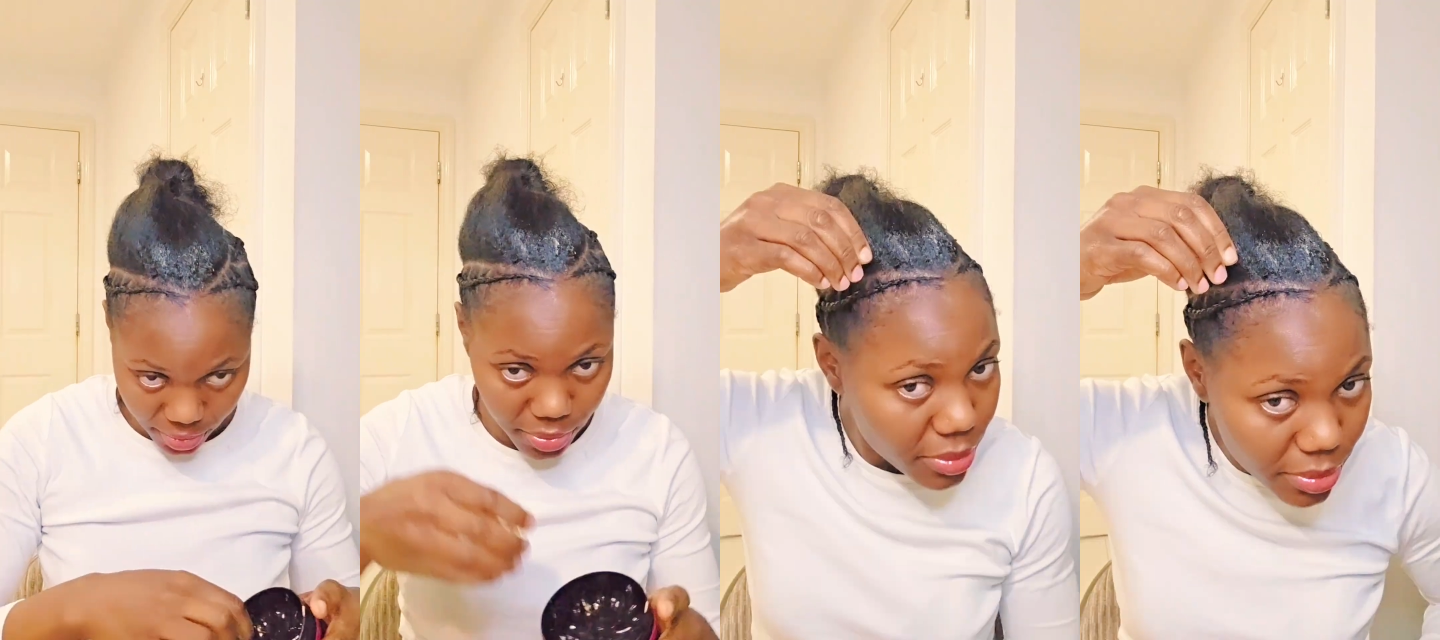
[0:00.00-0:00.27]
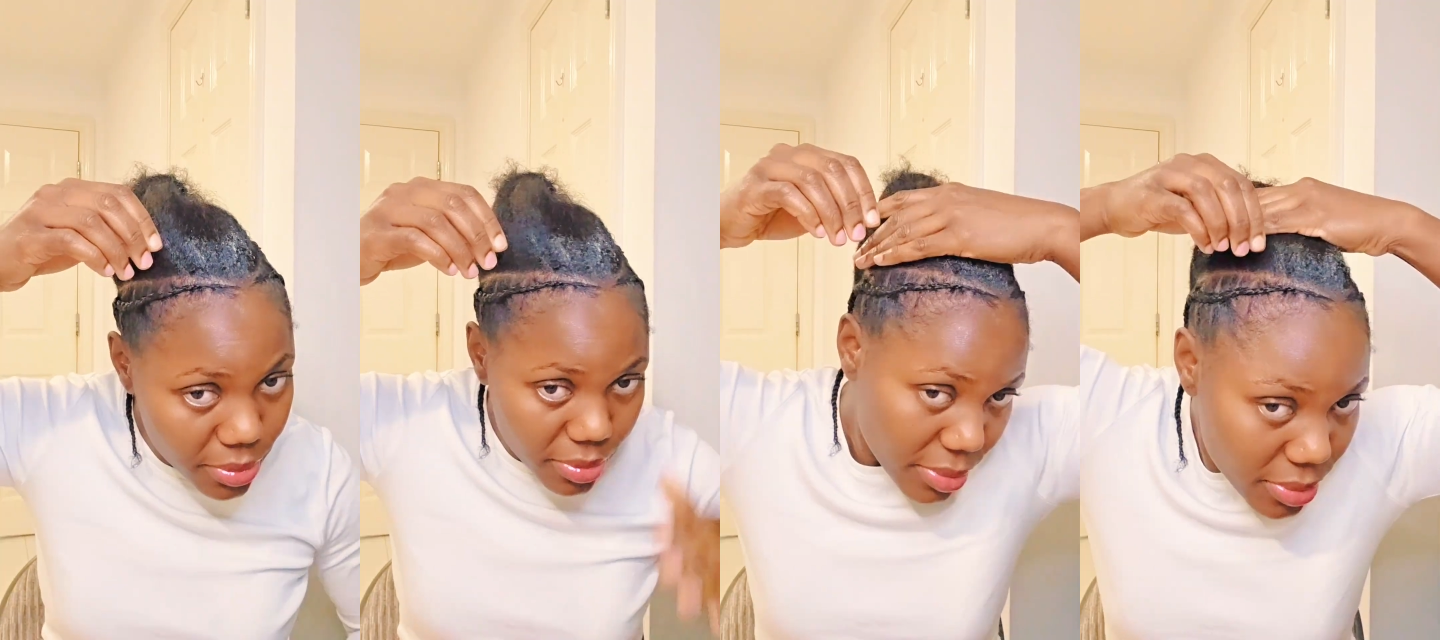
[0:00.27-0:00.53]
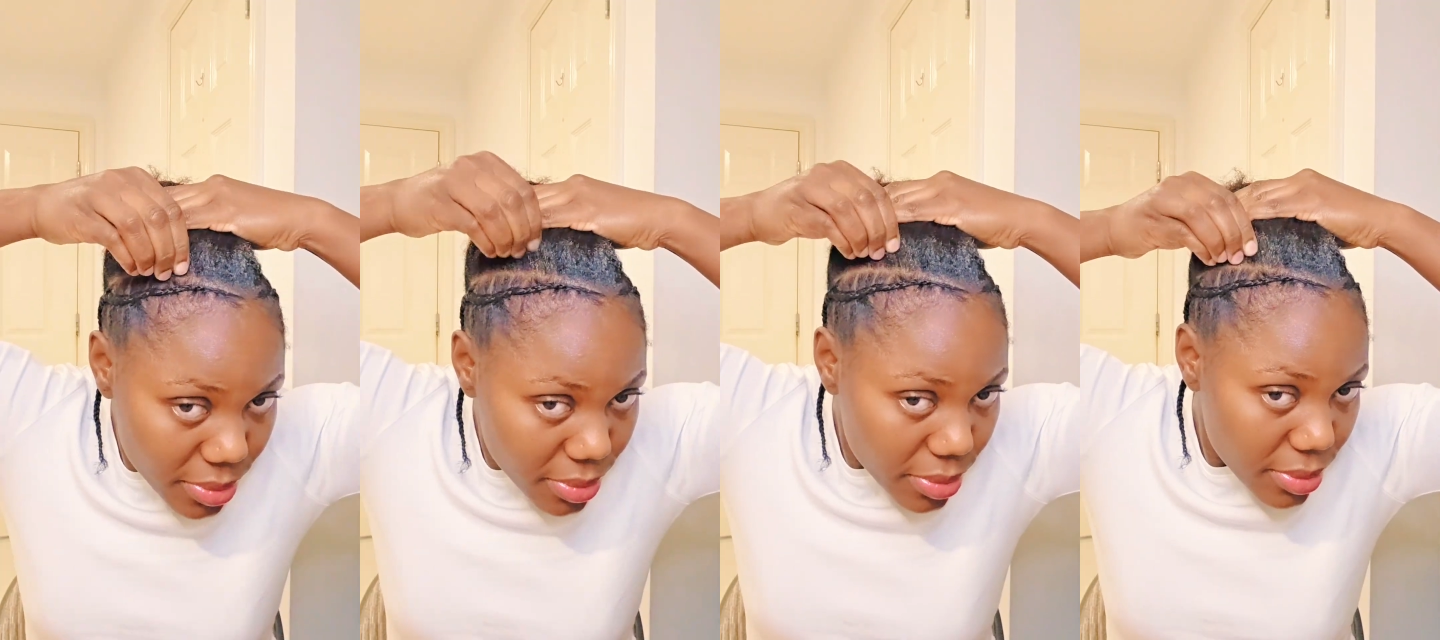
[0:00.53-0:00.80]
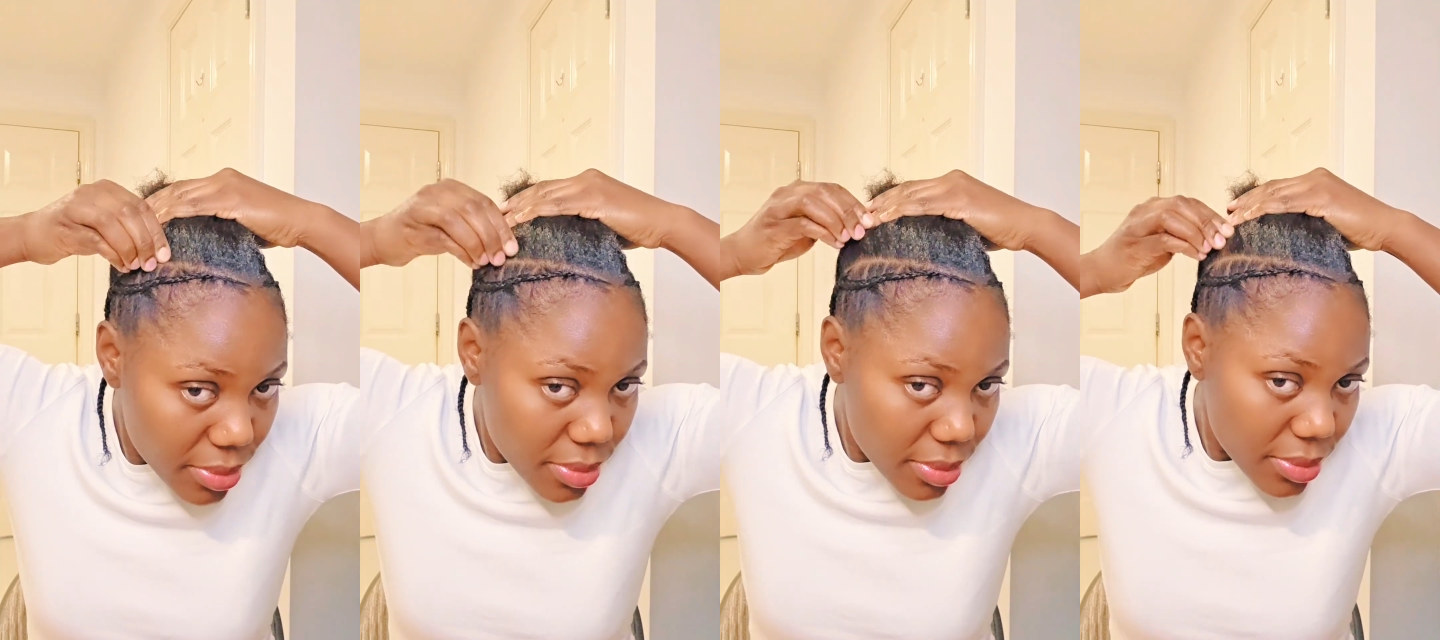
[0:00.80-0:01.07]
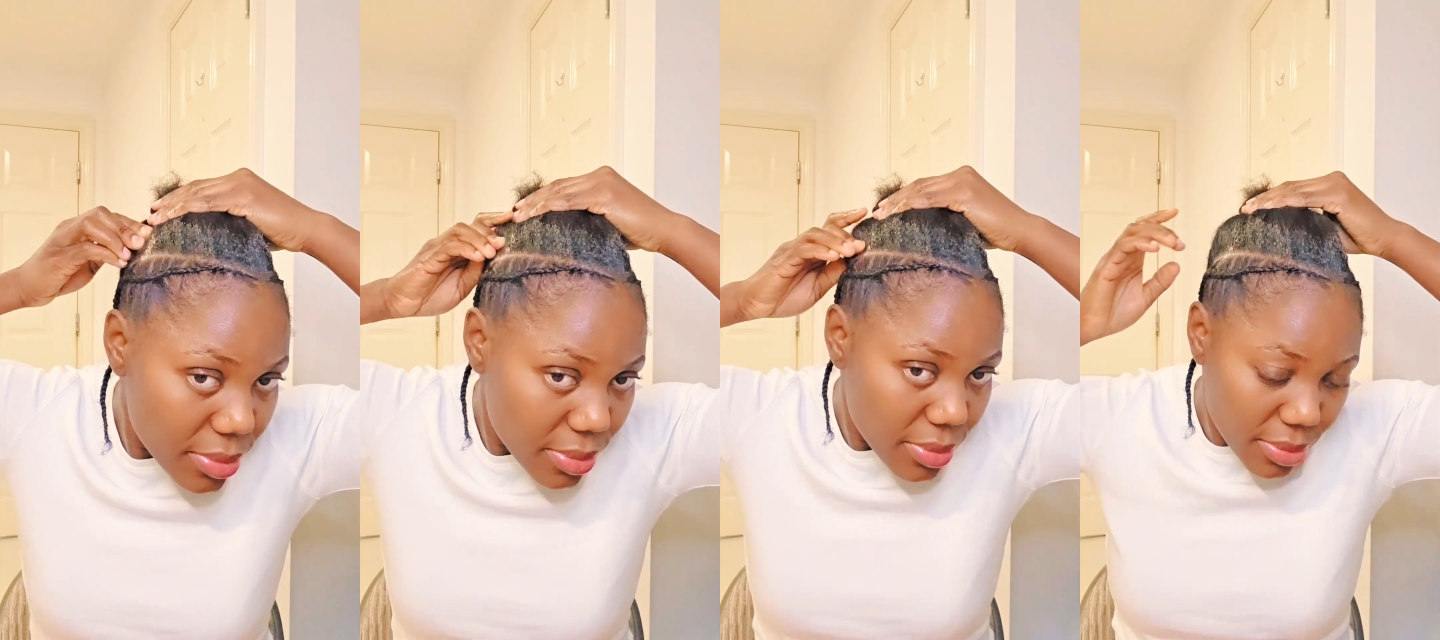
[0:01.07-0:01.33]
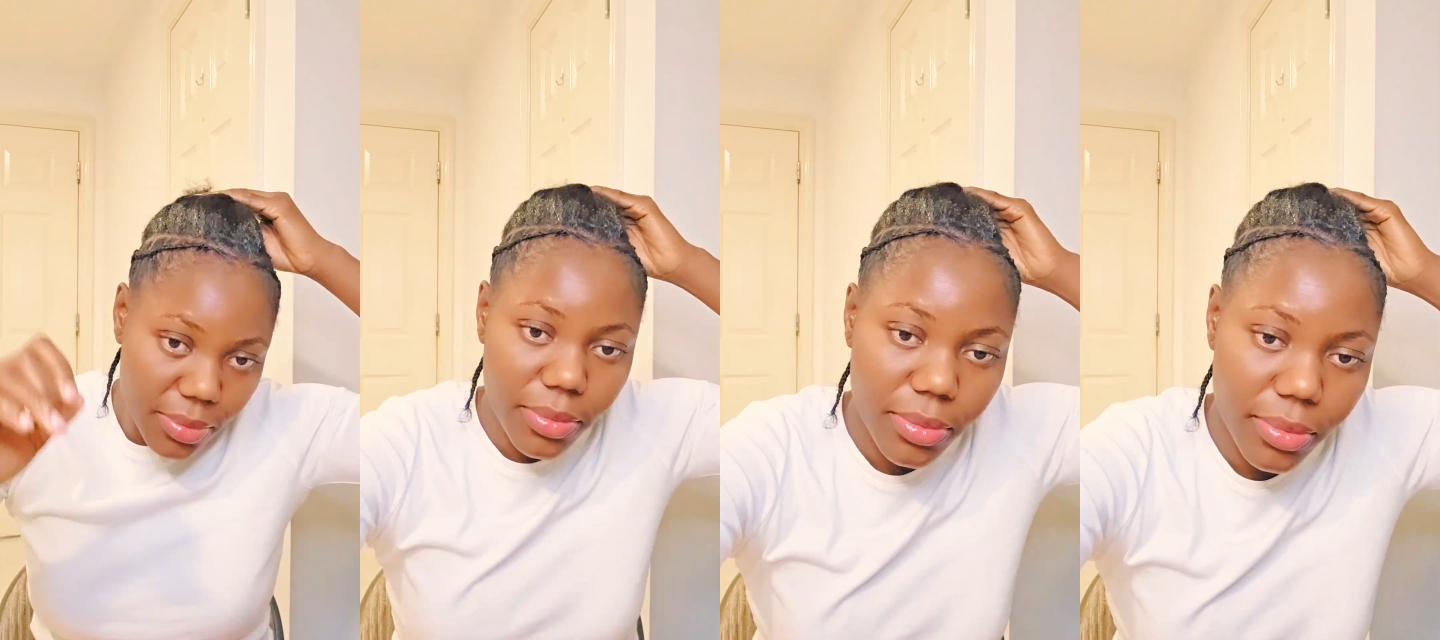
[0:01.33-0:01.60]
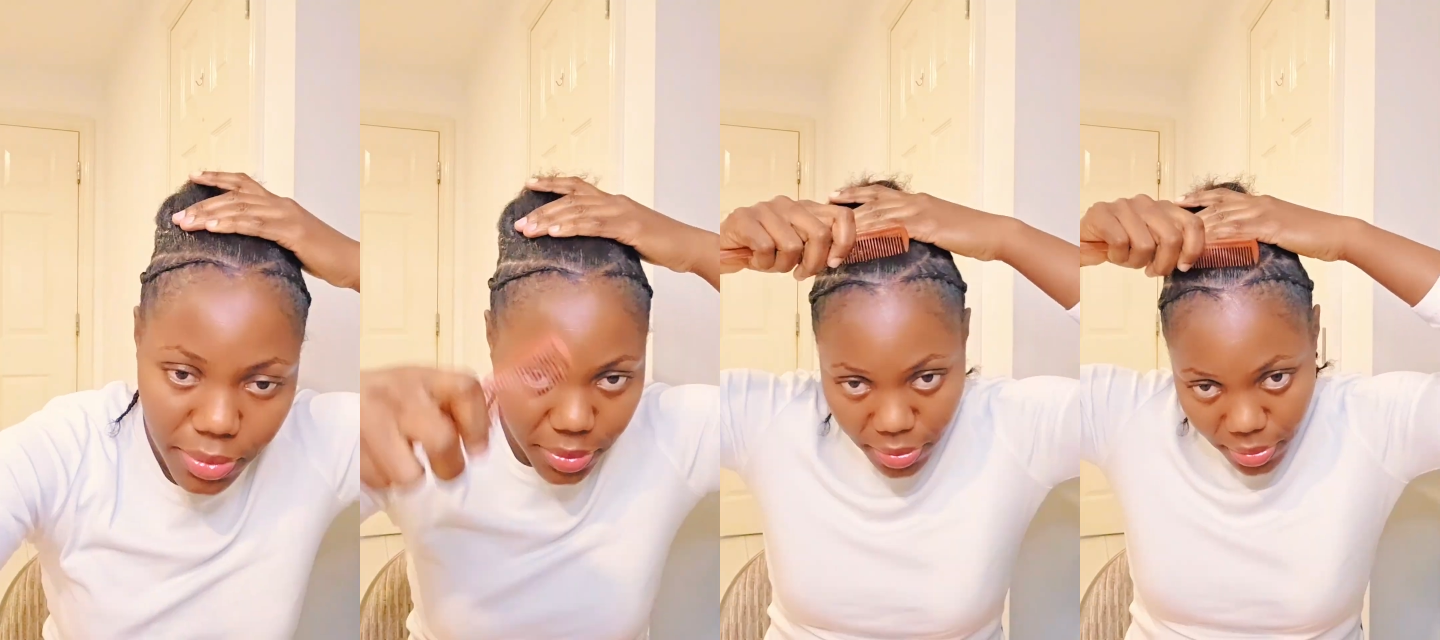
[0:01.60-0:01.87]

The pain behind it is